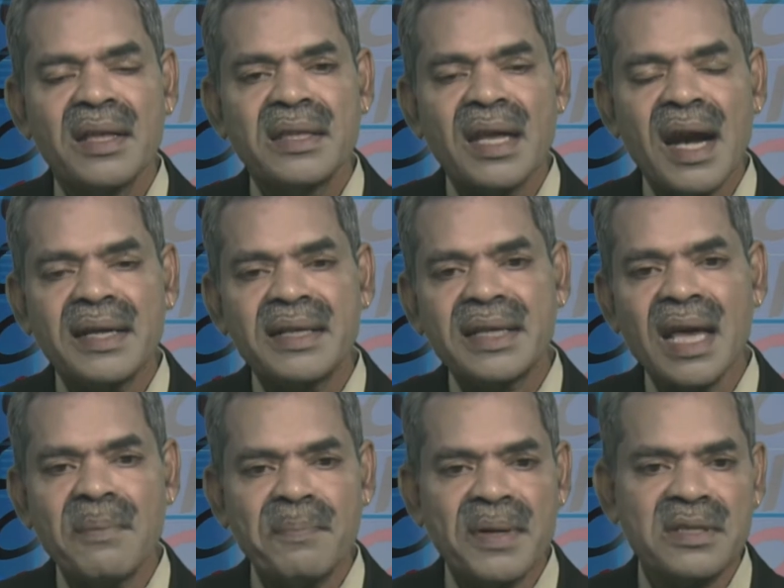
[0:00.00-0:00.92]
There are
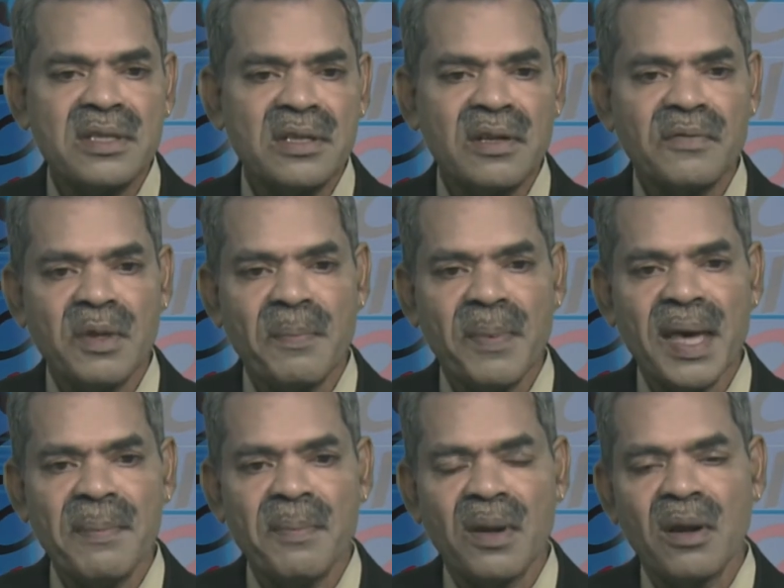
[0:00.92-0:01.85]
10% of the
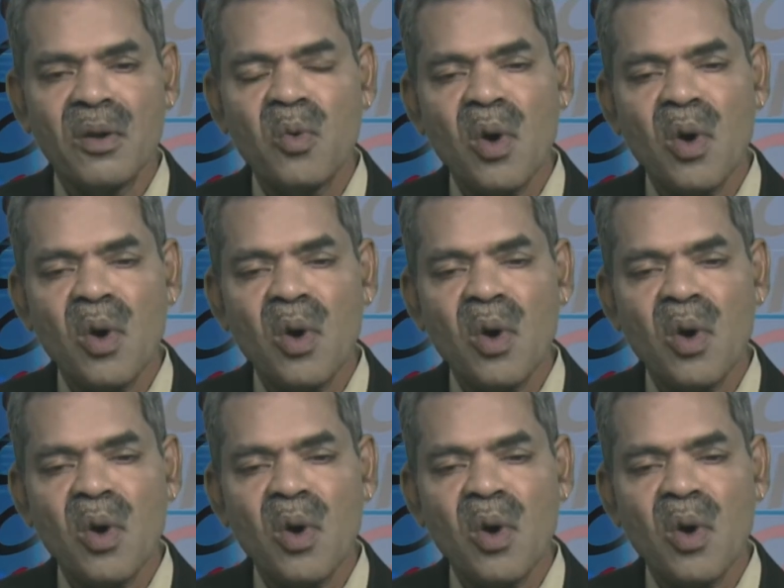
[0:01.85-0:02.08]
people